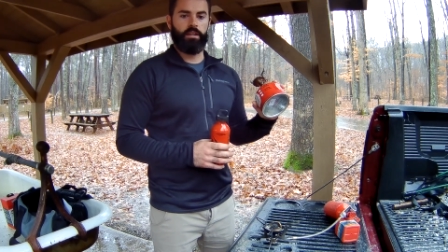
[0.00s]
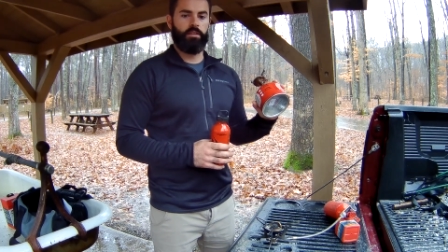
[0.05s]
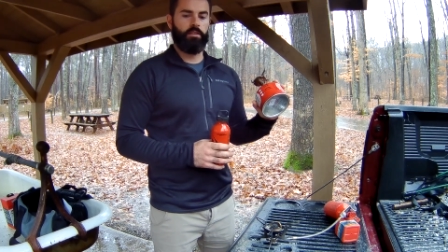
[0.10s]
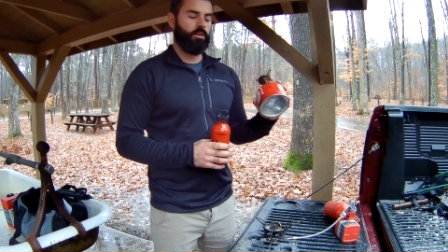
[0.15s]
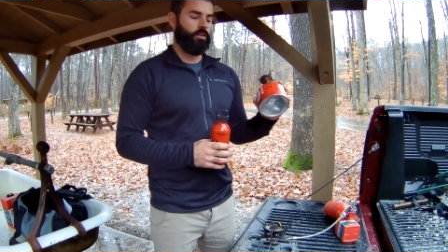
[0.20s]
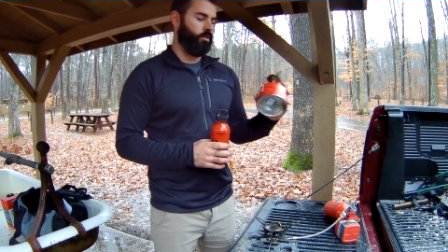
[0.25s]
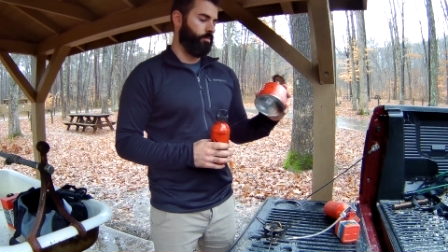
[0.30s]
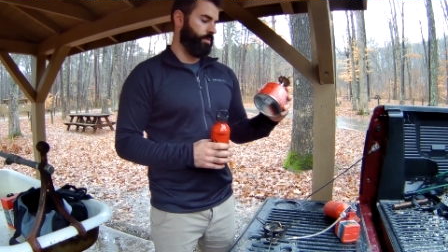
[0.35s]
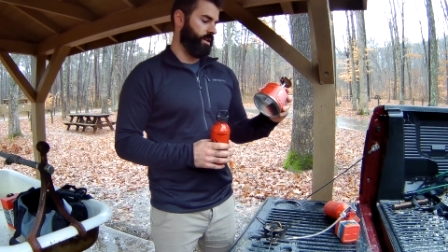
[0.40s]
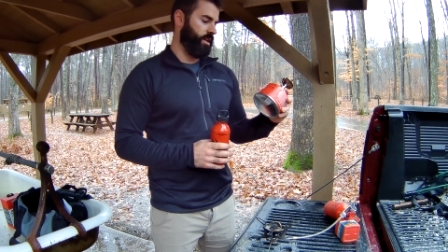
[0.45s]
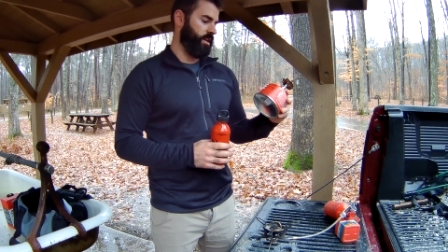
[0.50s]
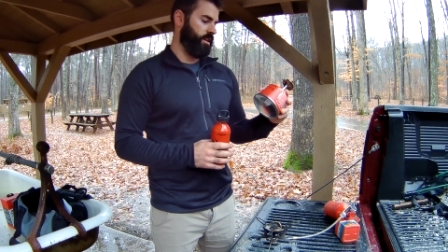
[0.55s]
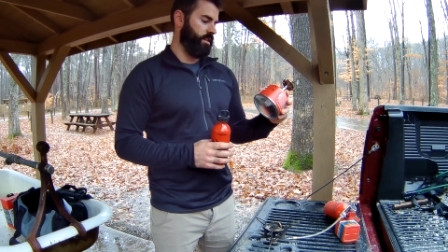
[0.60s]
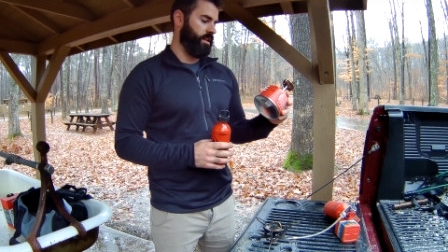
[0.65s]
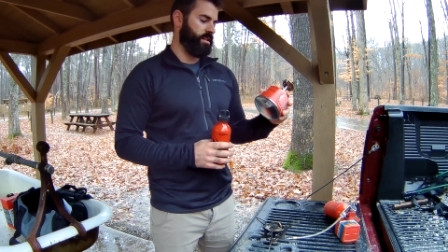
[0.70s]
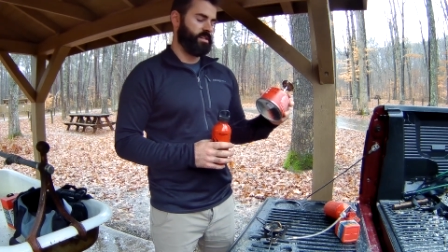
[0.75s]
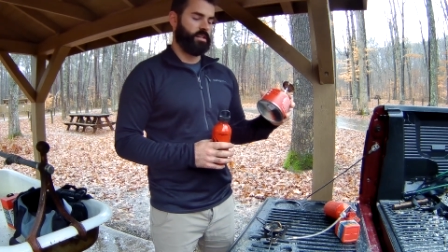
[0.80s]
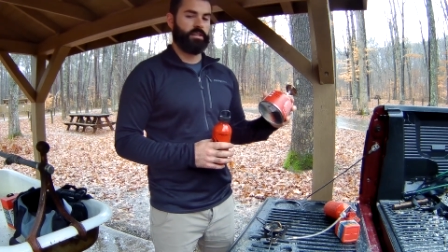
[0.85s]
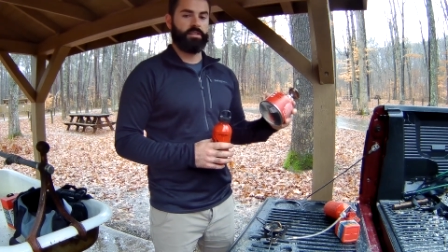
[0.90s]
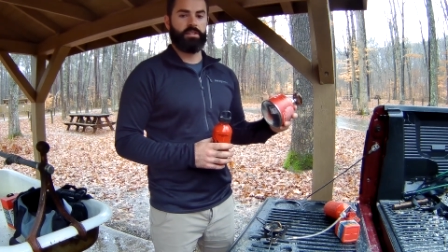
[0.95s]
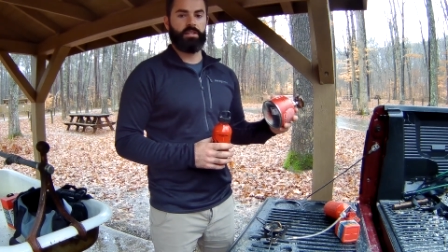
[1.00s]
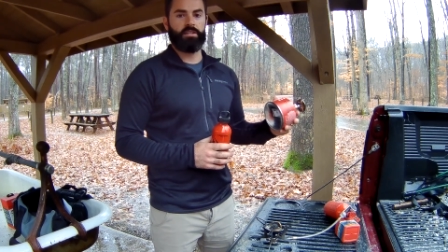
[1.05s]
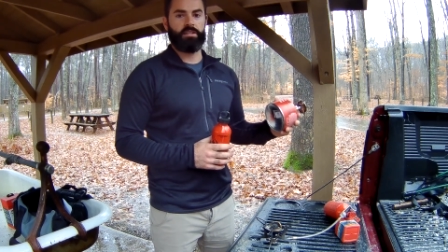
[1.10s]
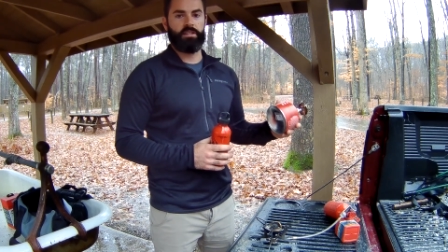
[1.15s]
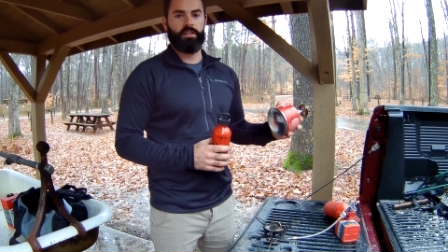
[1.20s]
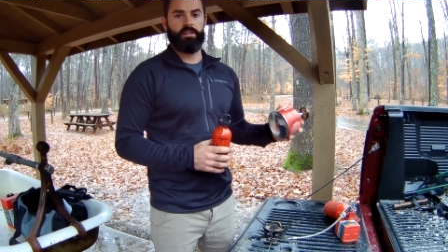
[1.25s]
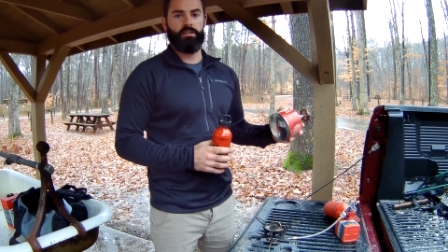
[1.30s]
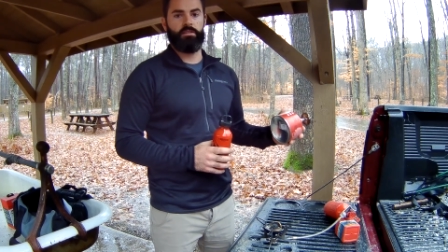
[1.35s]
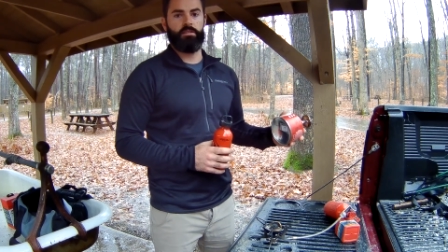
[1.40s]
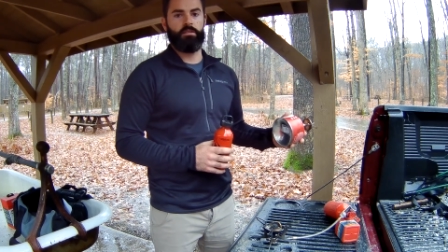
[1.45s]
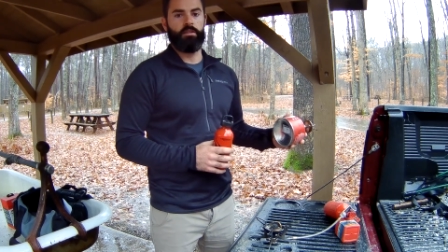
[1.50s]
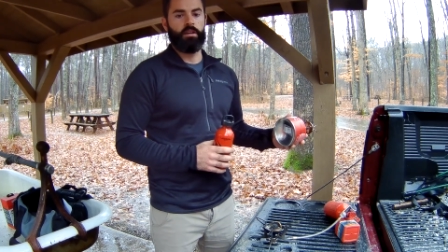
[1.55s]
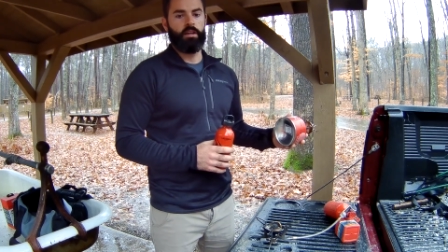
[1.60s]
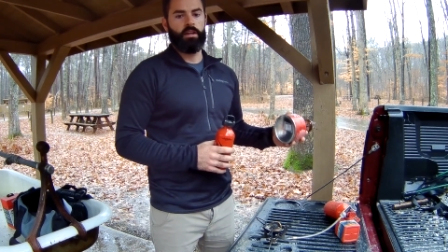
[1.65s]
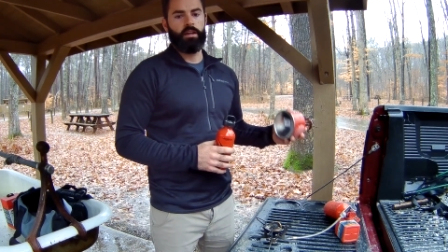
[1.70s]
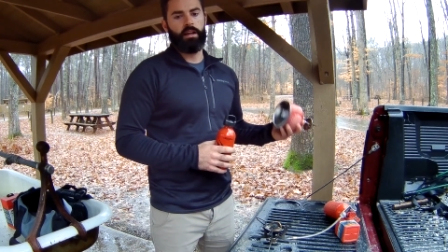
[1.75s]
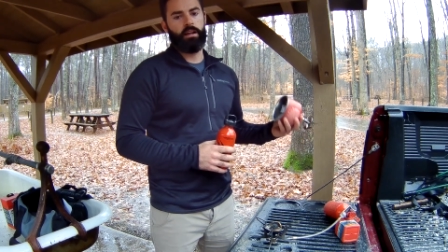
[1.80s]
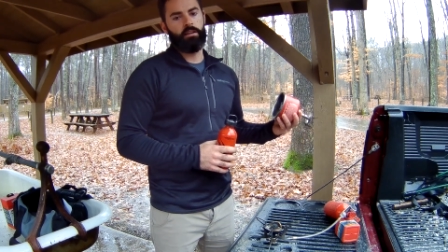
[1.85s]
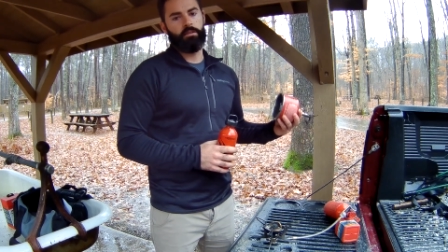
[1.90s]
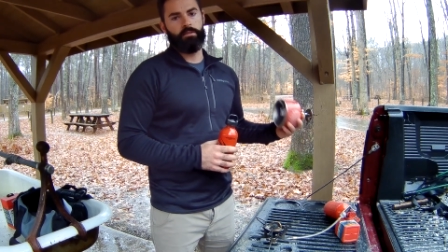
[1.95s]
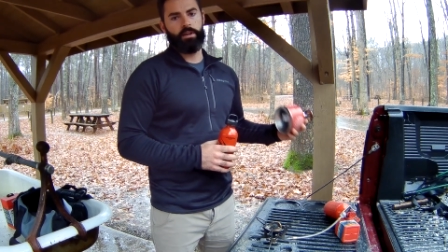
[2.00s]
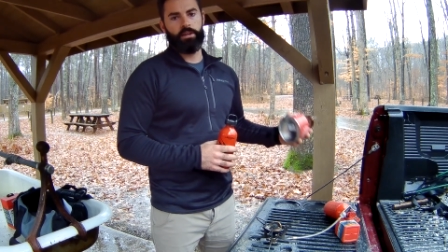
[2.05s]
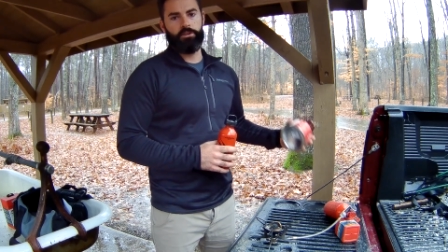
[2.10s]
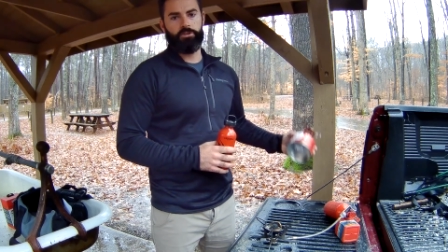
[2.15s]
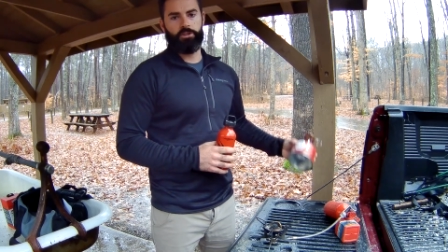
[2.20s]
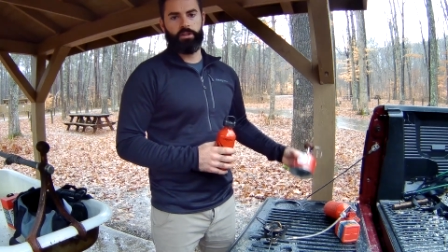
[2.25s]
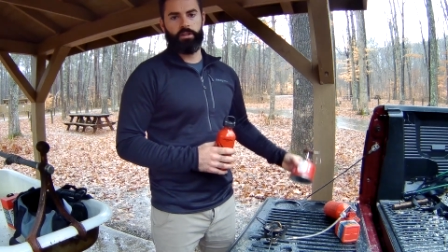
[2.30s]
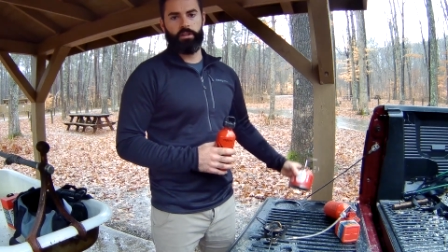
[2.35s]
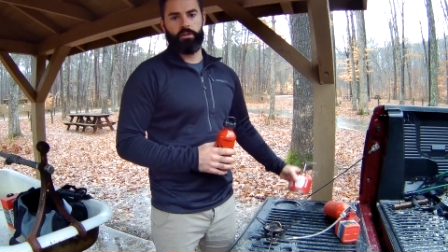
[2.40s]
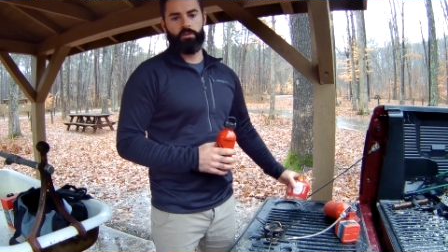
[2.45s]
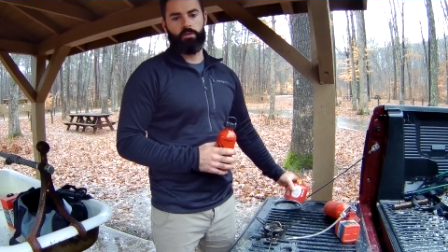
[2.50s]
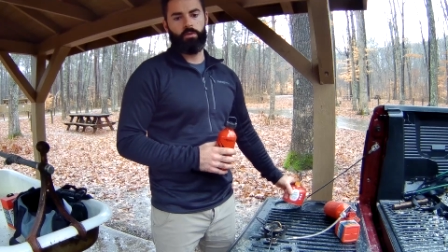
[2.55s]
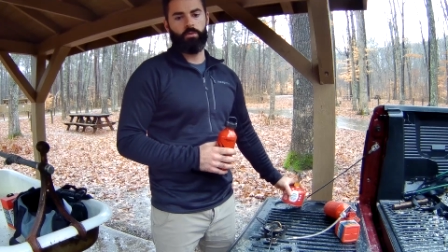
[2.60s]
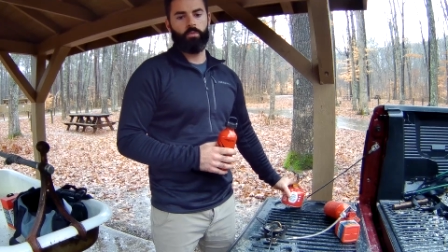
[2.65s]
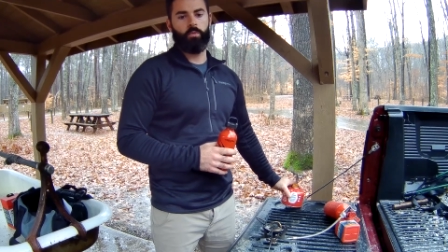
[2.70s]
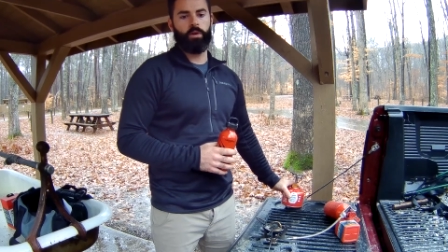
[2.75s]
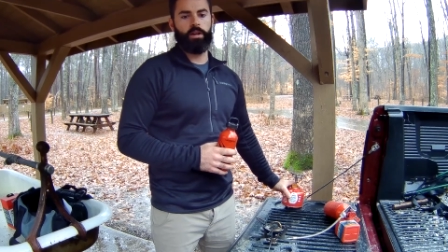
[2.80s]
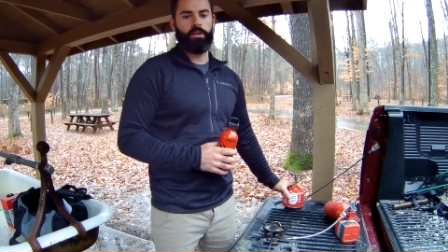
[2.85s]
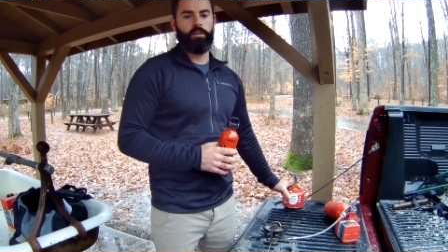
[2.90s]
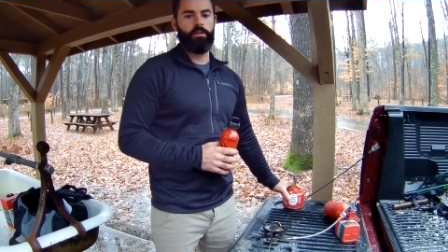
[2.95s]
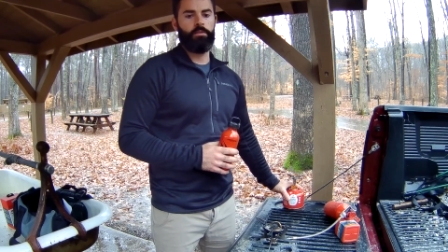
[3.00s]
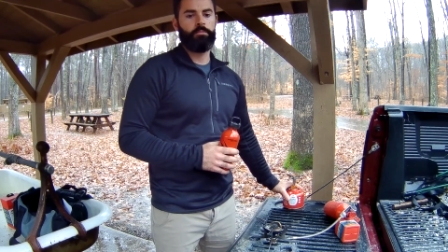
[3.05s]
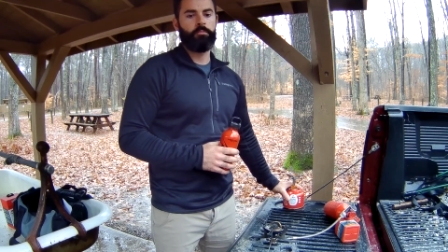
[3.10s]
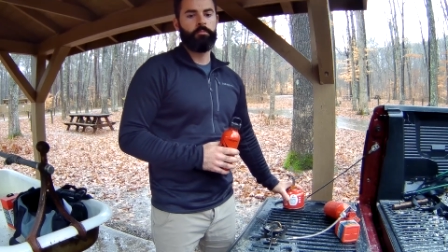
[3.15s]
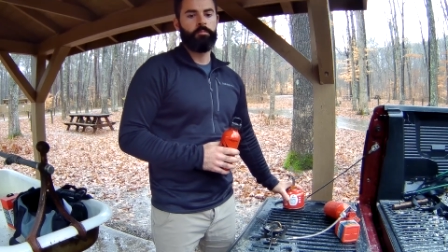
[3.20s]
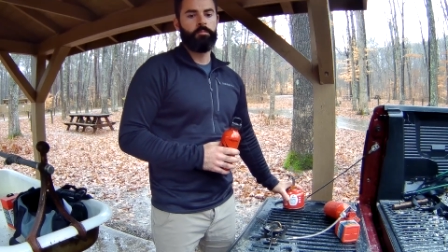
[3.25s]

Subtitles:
and they'll be less consistent in elevation and cold weather.